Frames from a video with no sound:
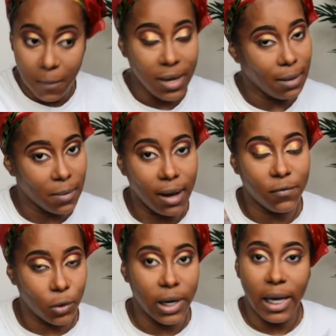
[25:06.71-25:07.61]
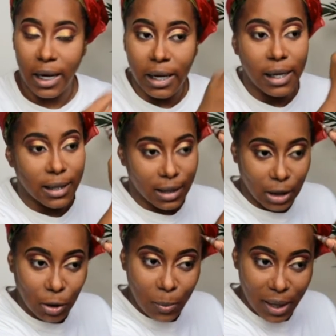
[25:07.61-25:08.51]
mean, my forehead is a
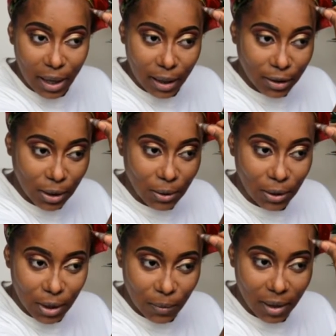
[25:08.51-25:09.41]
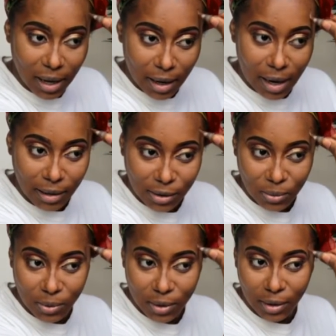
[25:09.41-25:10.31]
little big, so you know, we gotta
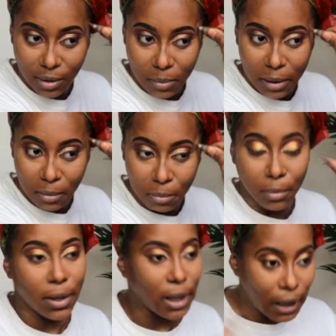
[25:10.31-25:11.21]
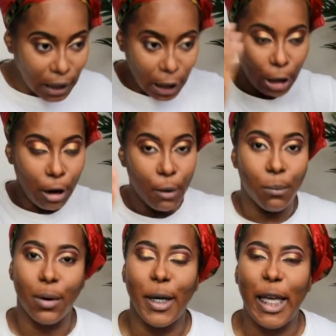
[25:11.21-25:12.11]
contour a little bit, bring it
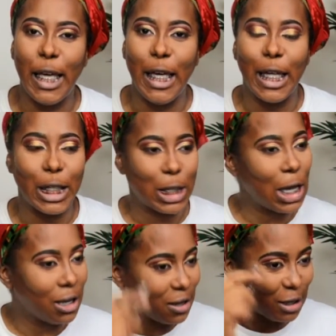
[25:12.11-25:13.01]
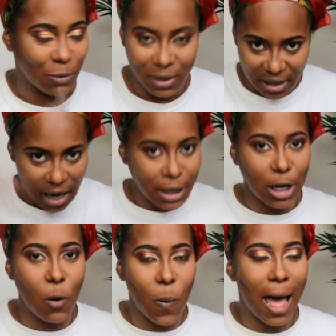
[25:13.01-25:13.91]
in so it's not
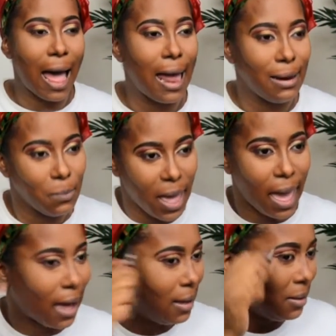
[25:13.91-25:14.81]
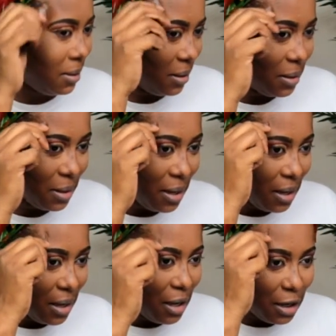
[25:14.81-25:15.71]
so wide and back.
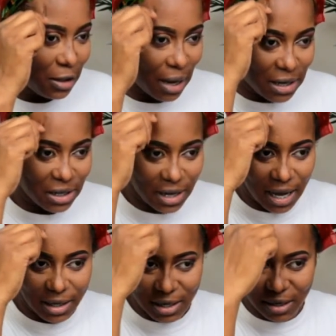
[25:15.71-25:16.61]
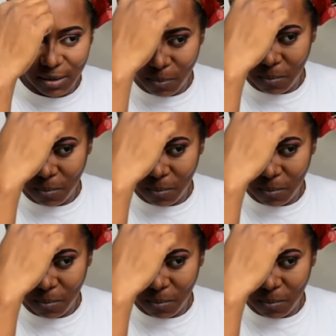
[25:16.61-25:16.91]
So I just like to,